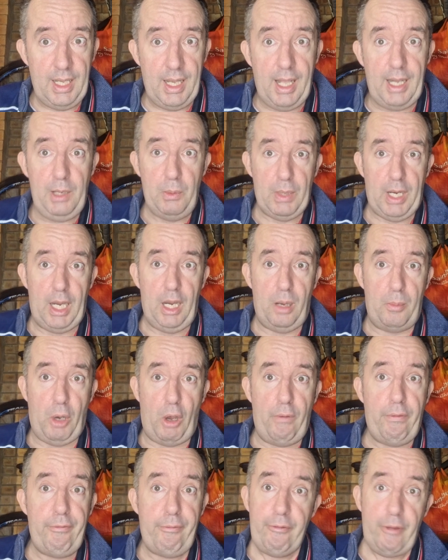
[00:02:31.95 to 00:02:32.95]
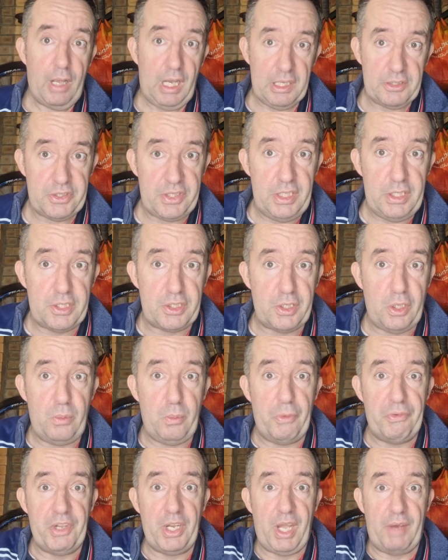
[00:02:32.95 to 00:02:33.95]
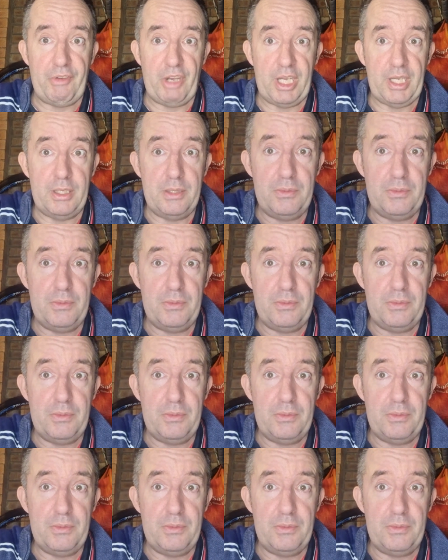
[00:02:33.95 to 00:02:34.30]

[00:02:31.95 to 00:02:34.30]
Anyway, I'm off. I'll see you soon with another.